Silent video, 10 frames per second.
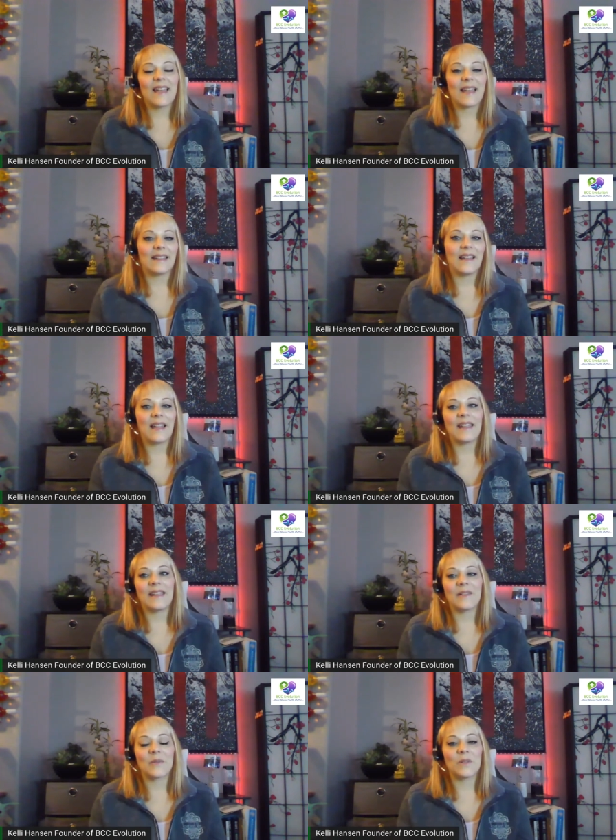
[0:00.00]
that
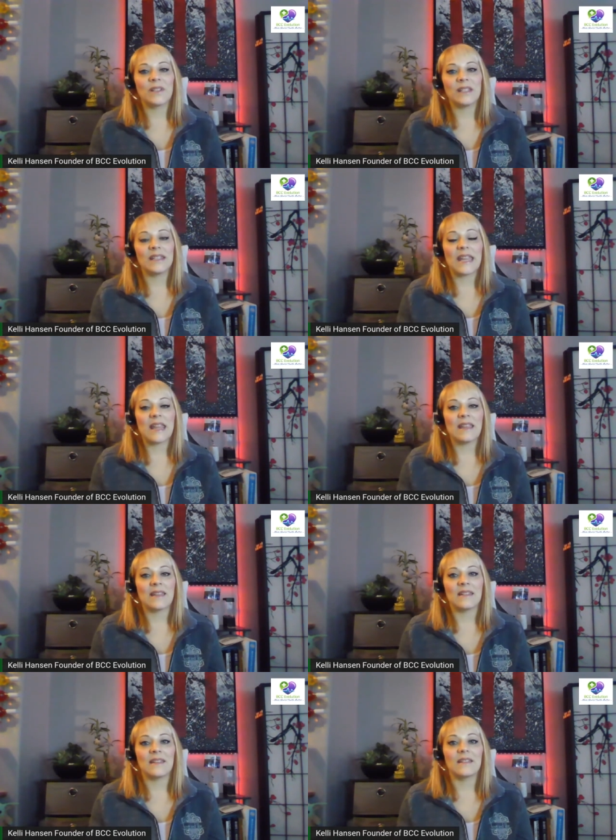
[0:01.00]
I really
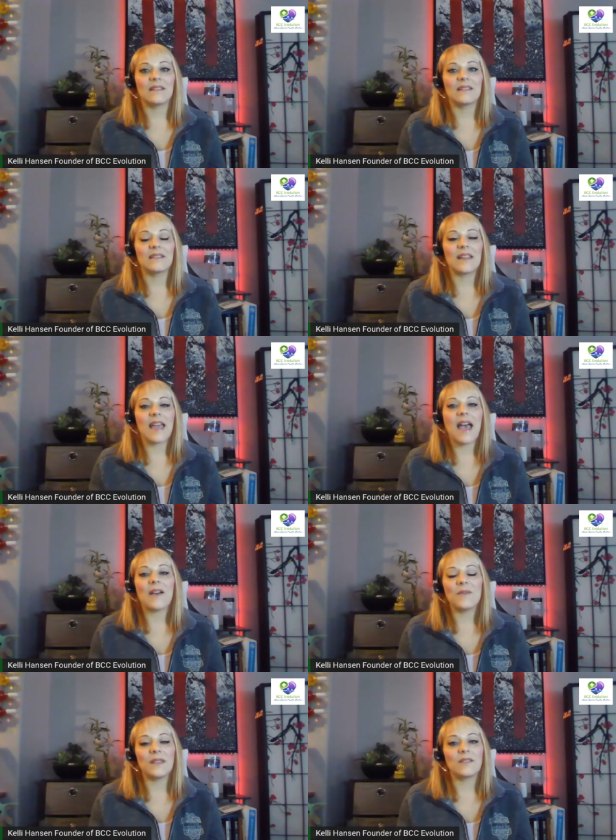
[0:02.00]
can
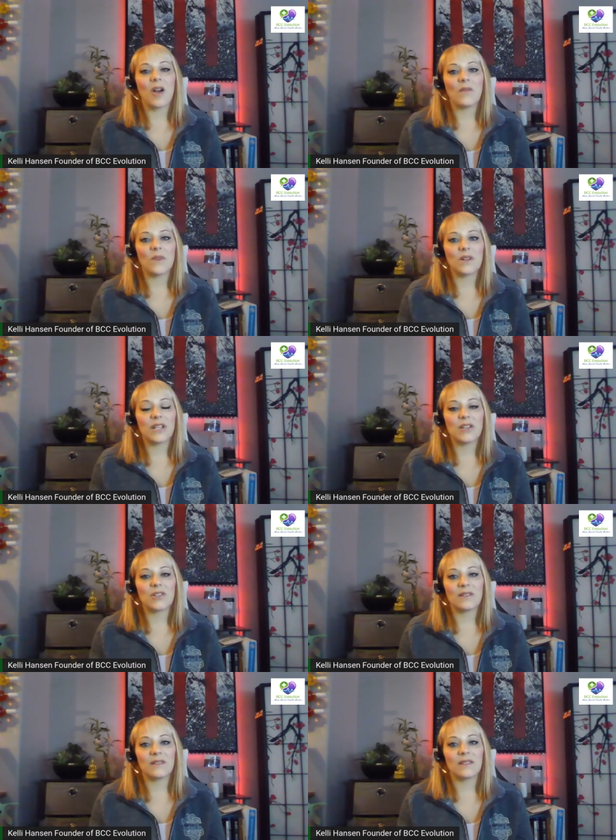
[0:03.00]
have these
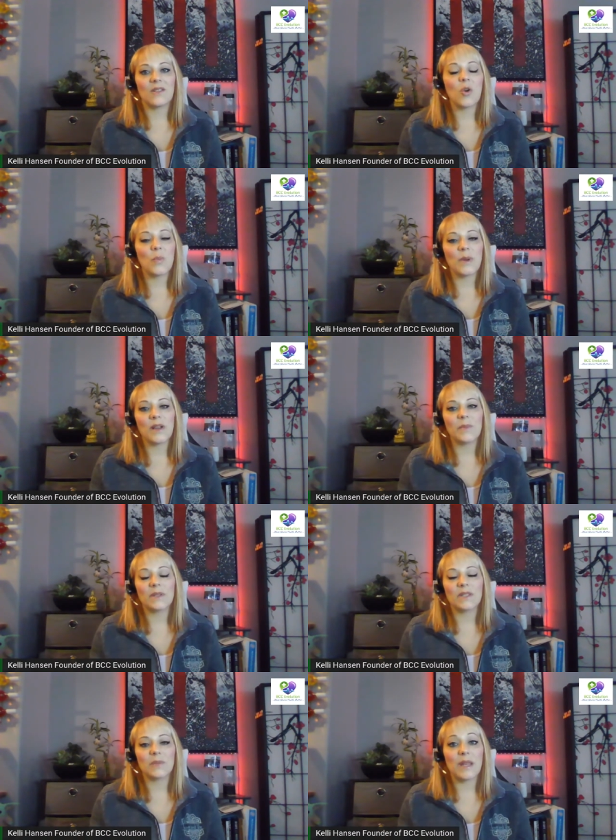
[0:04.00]
conversations and open up
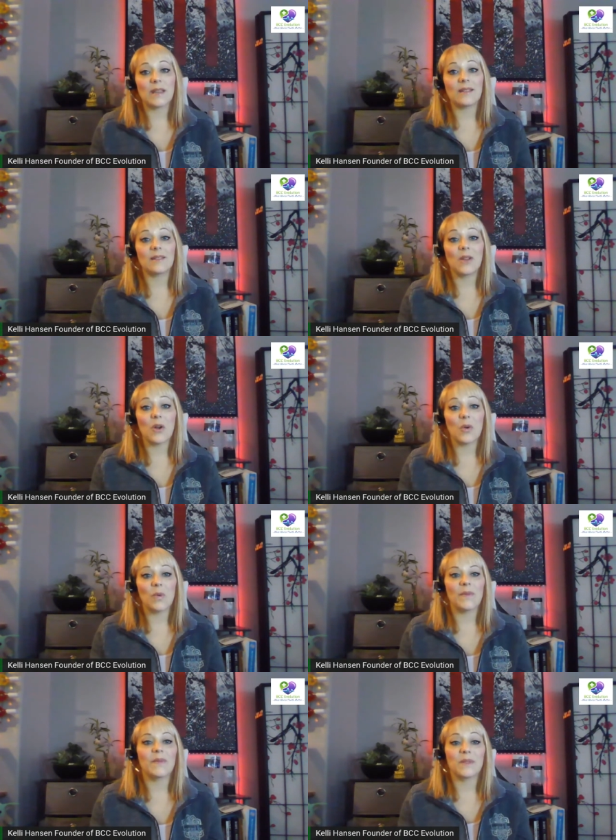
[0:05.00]
the space.
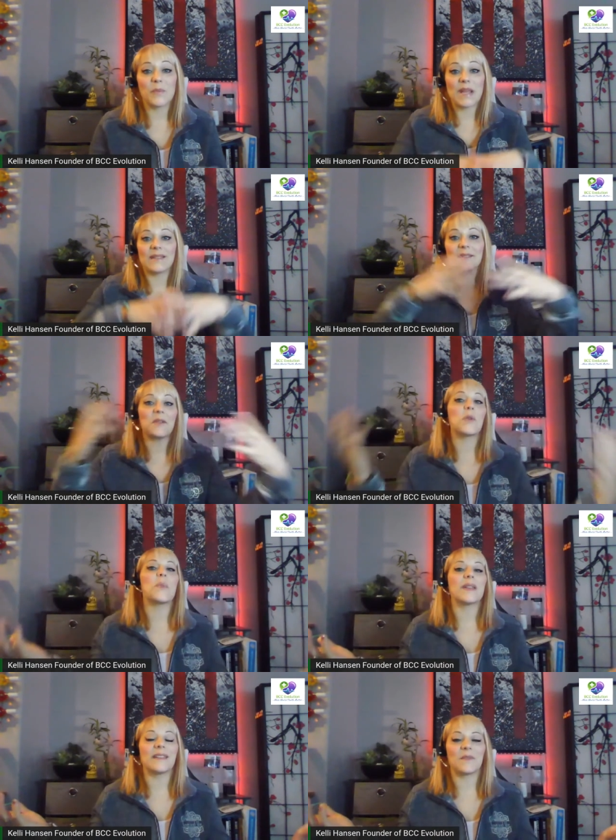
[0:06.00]
So, space is
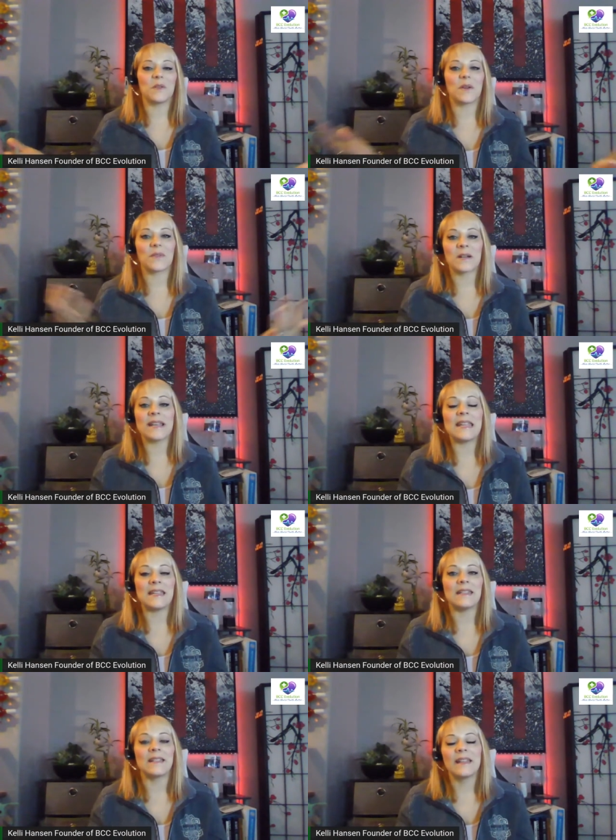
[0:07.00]
open if you ever
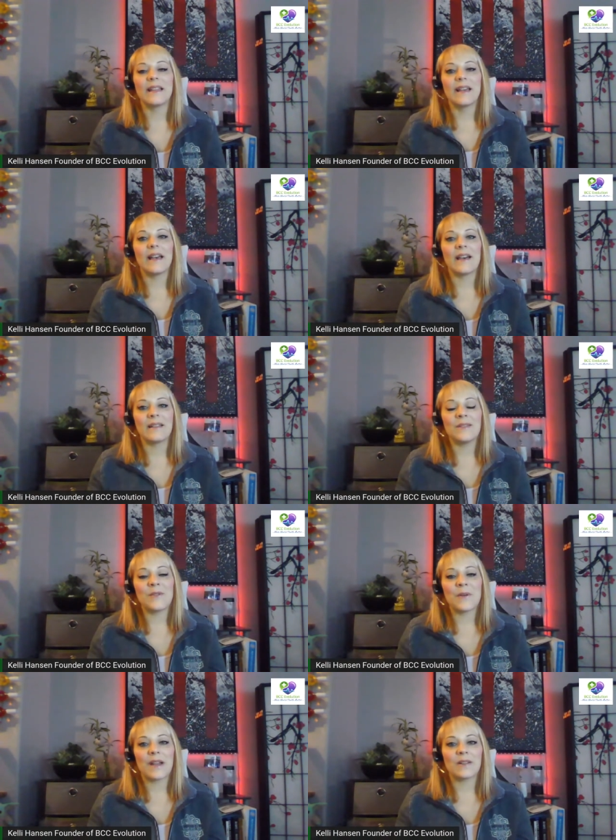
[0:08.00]
need. You
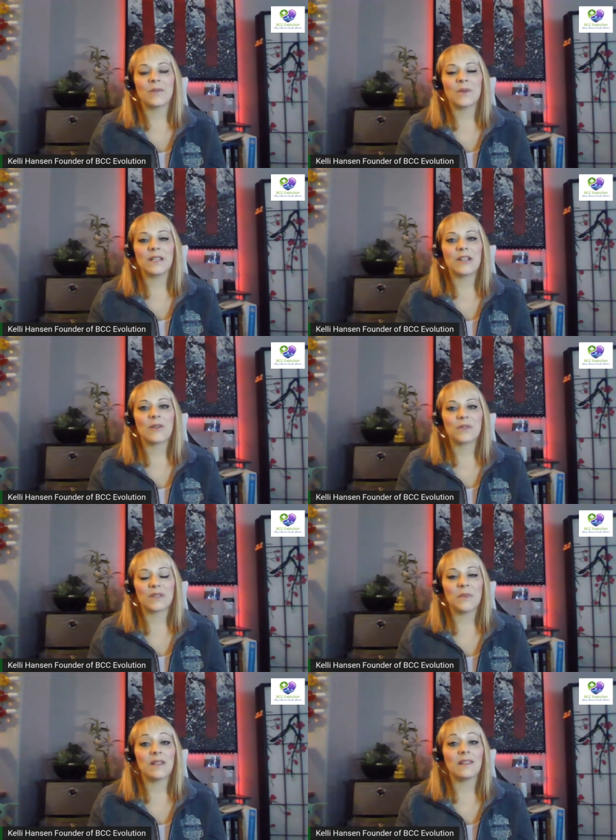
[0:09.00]
know how to reach out
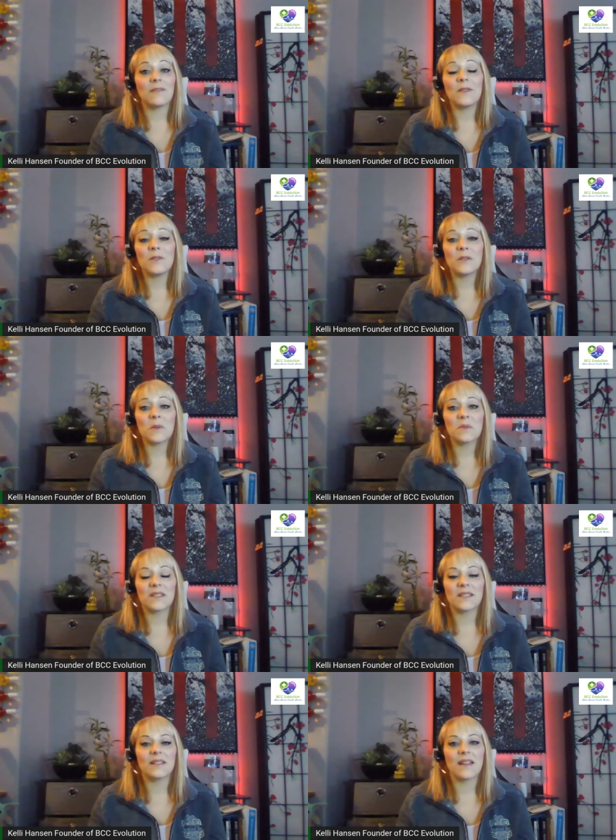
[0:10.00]
to me, and if you
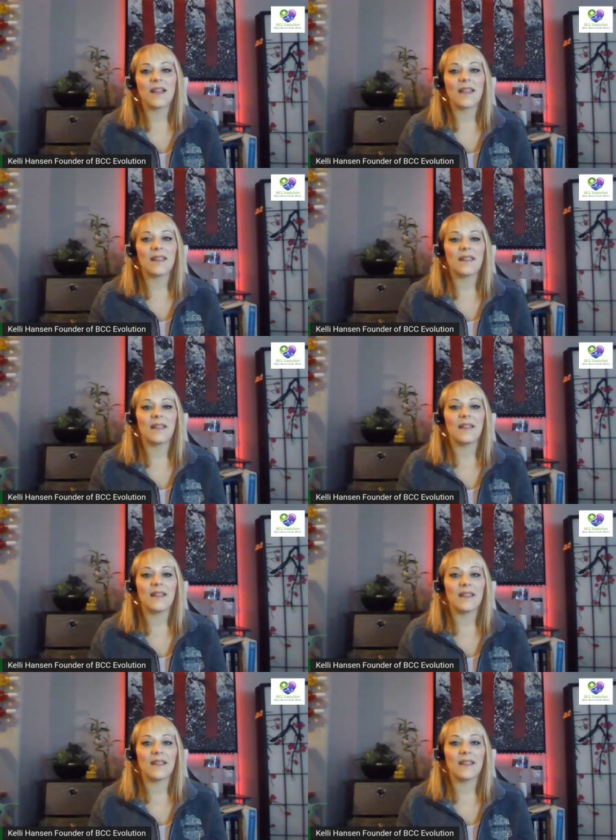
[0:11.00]
don't, I